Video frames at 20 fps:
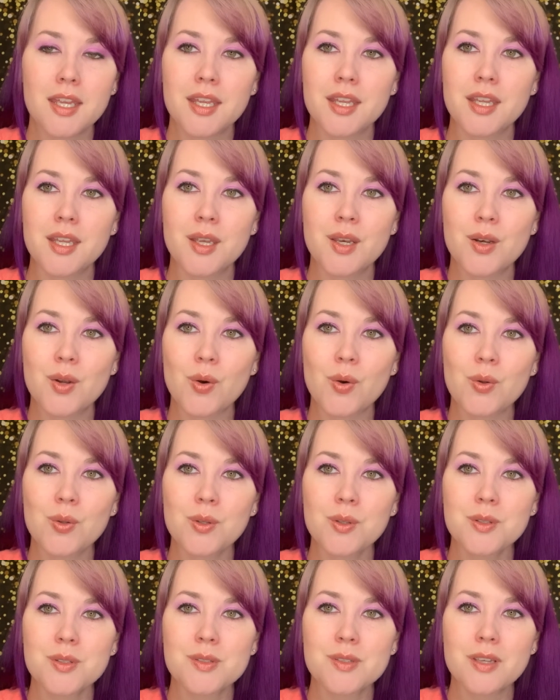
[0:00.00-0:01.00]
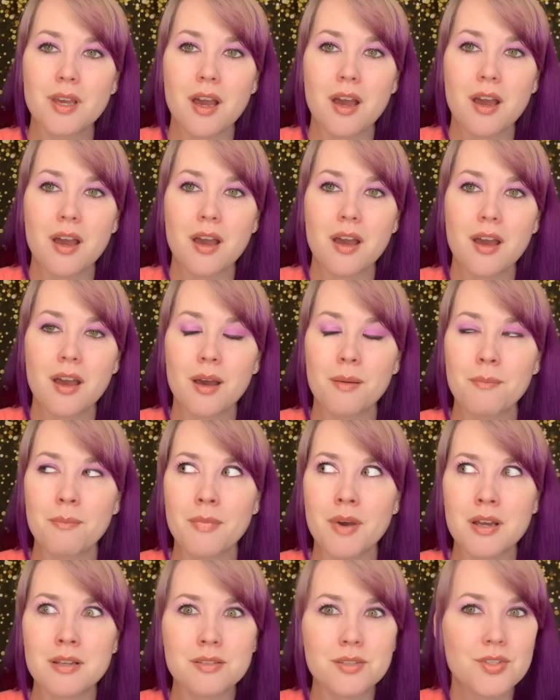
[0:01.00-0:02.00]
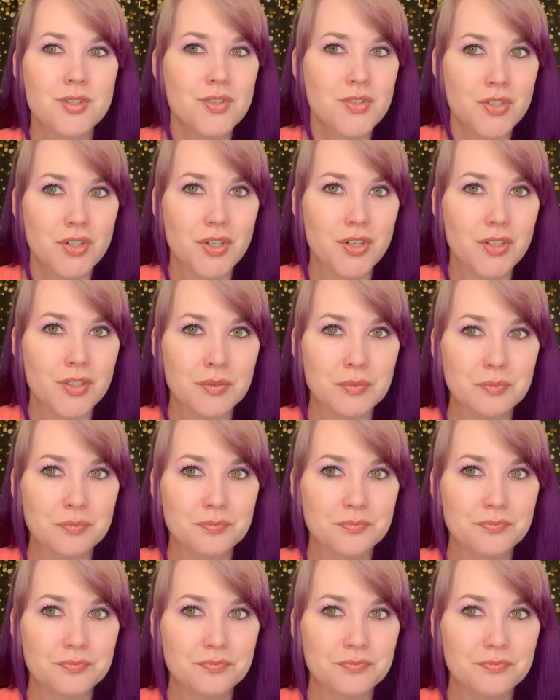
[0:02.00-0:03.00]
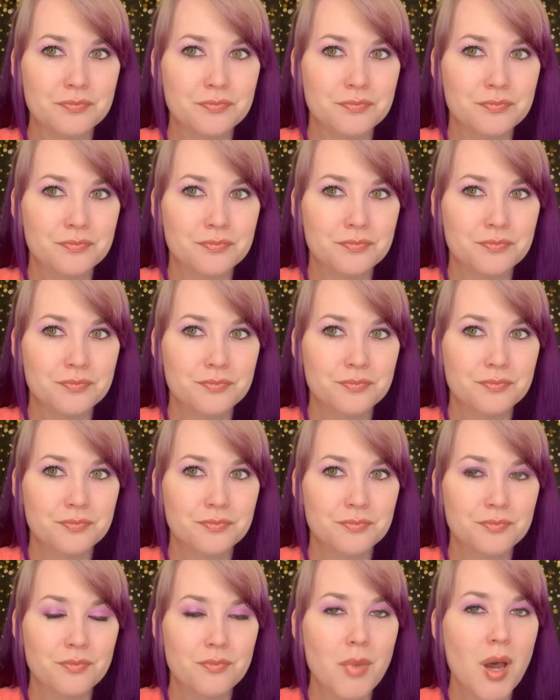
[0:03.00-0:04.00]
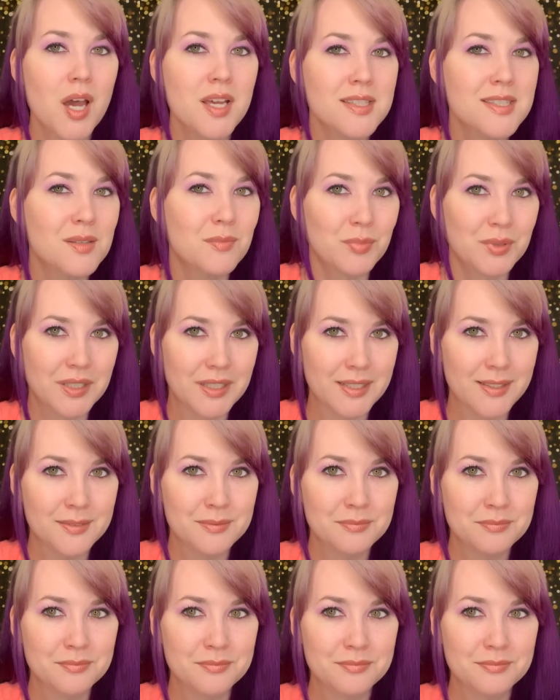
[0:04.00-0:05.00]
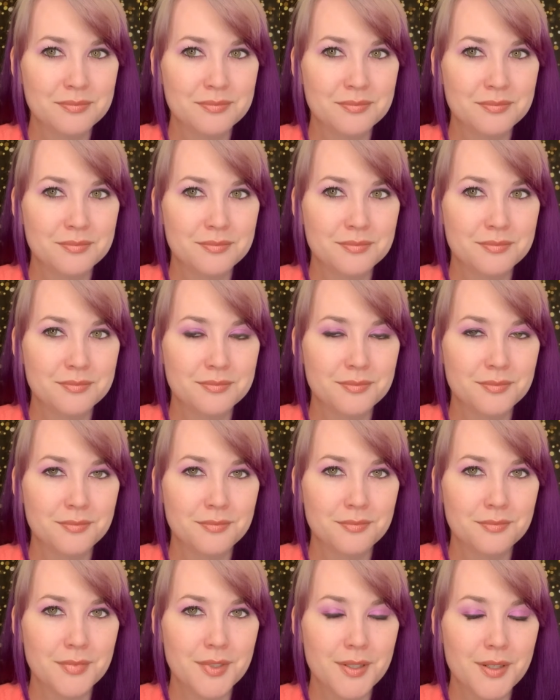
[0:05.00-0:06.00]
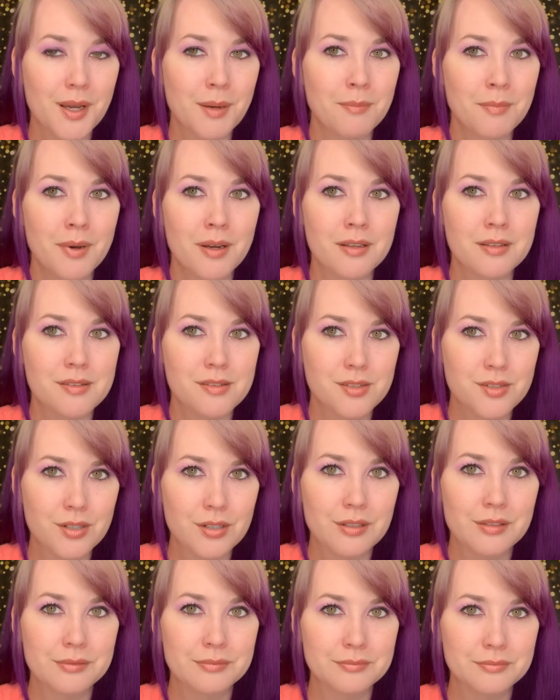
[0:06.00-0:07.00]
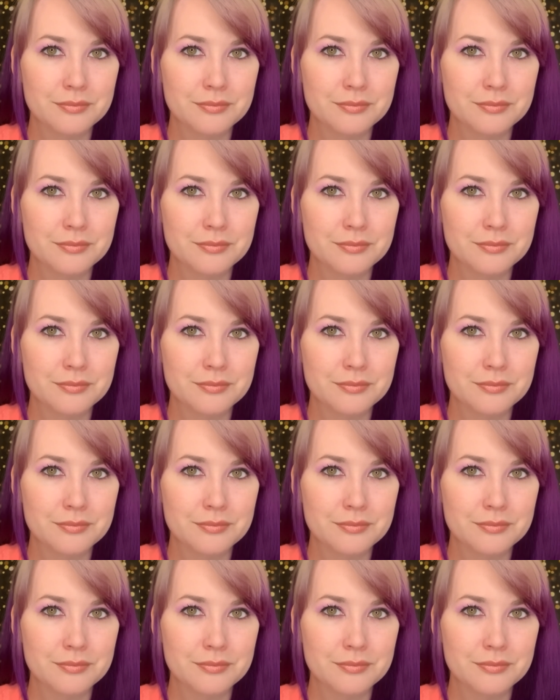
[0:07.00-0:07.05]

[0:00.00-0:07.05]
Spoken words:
it holds a monster, possibly a monster.